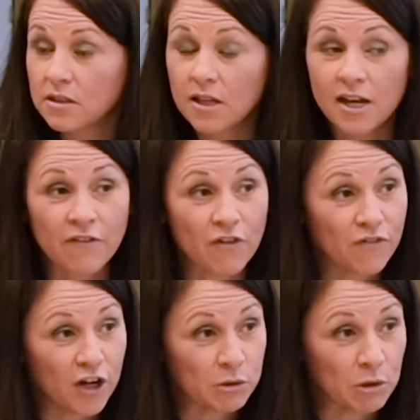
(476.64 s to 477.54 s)
they never
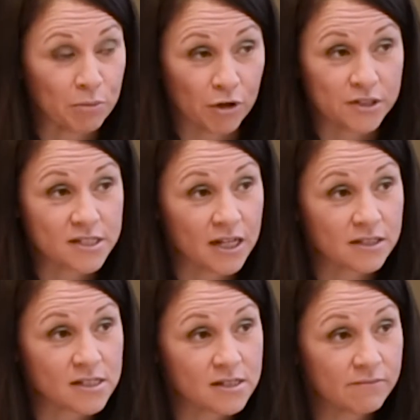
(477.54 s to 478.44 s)
follow a
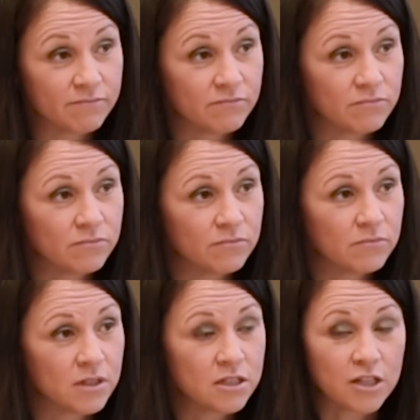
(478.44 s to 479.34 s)
process,
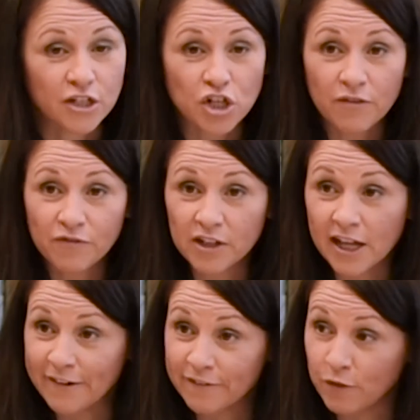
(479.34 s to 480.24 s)
they don't fill
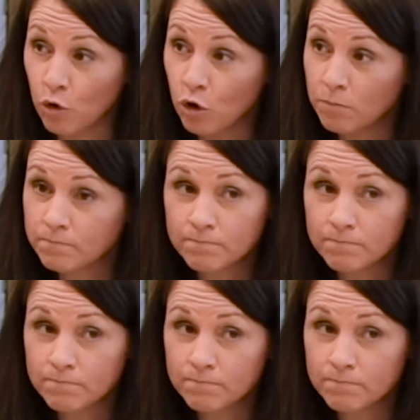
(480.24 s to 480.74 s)
out a form,